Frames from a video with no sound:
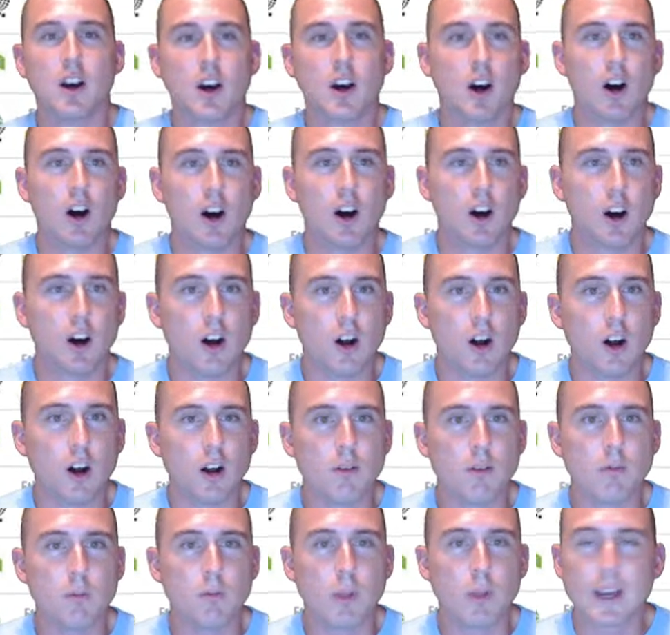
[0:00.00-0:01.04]

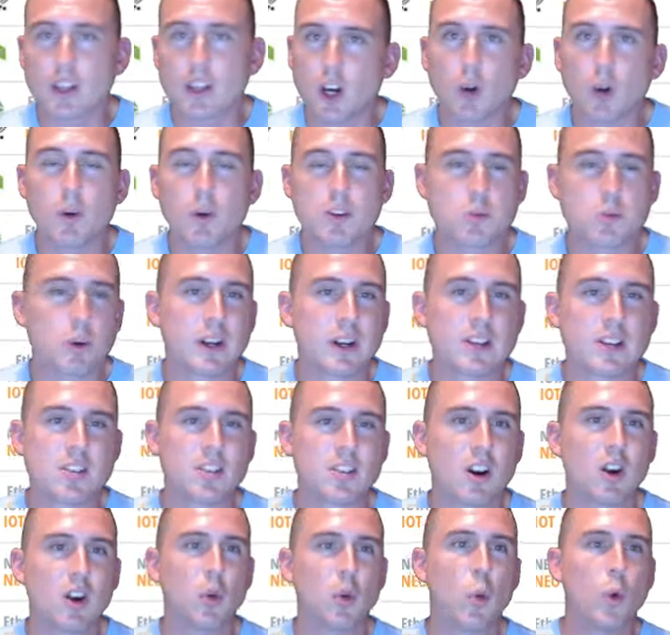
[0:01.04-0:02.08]
Like always, we're going to
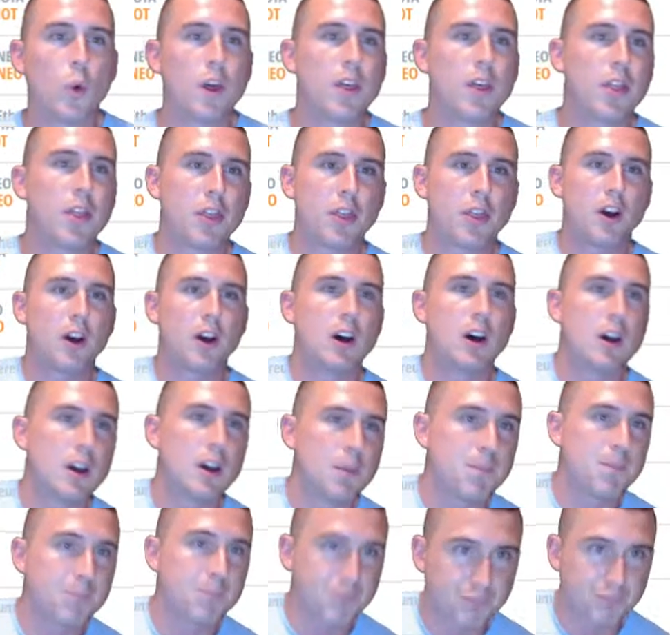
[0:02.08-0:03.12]
start with
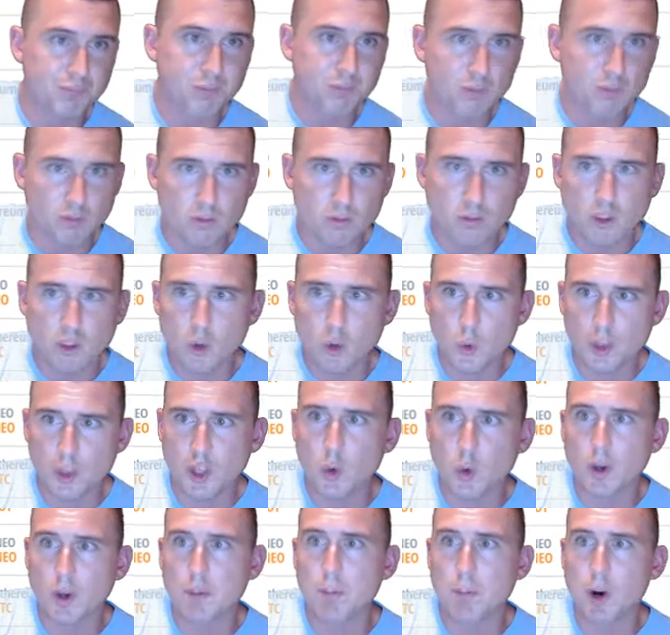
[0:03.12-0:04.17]
a
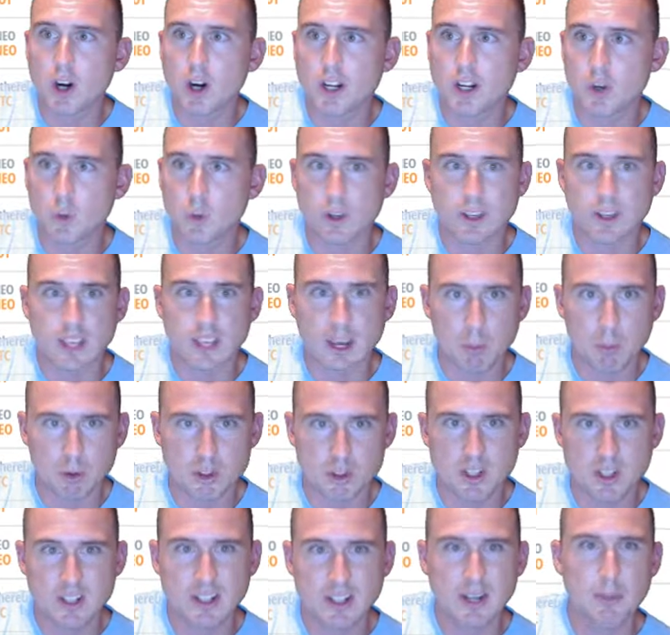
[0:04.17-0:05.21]
quick market recap. We're
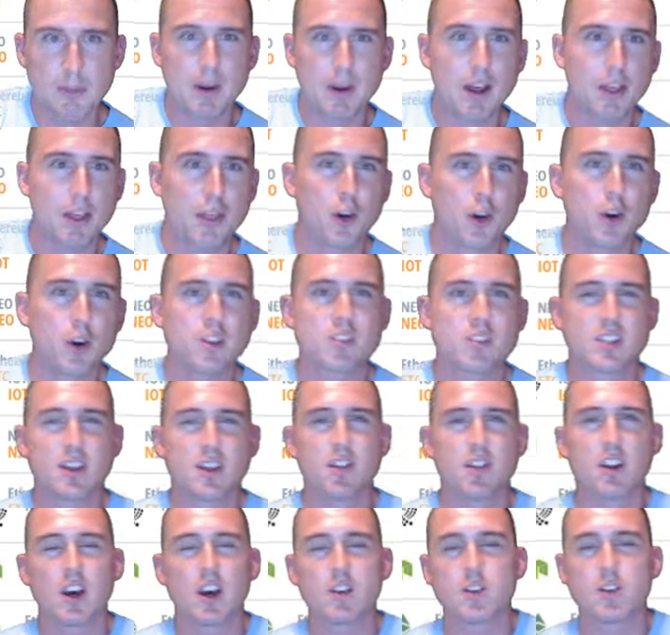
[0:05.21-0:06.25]
sitting at about
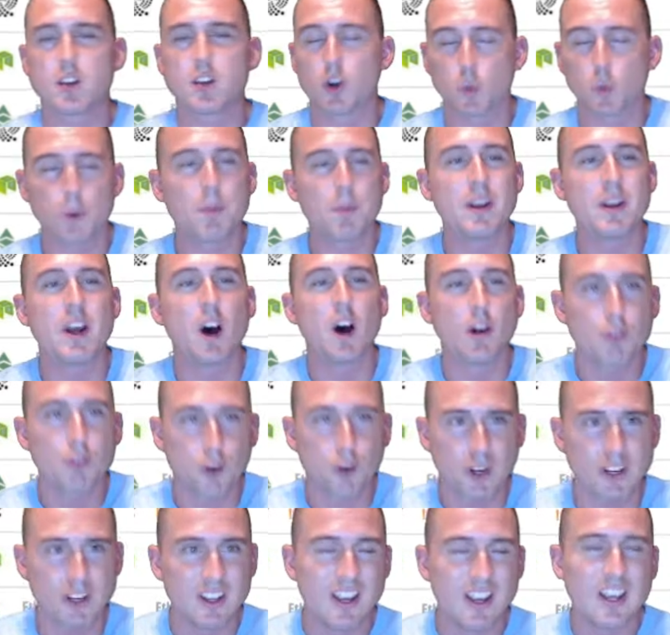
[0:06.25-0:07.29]
3,700, or we've been
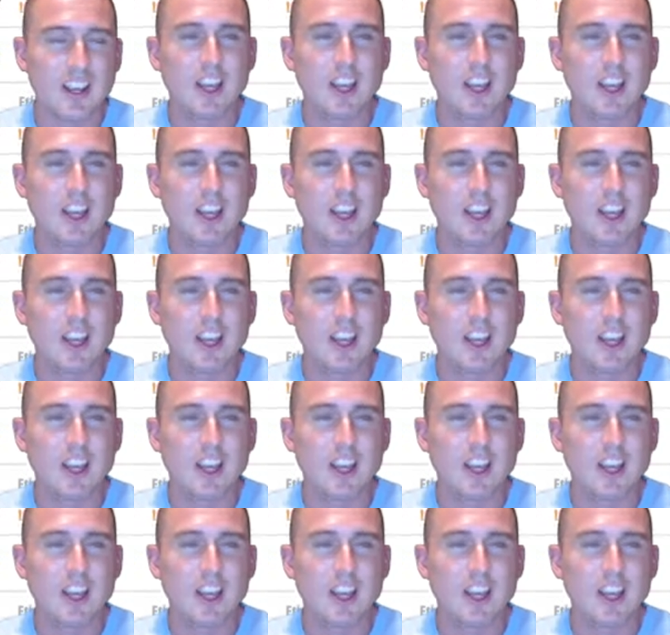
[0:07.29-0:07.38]
hovering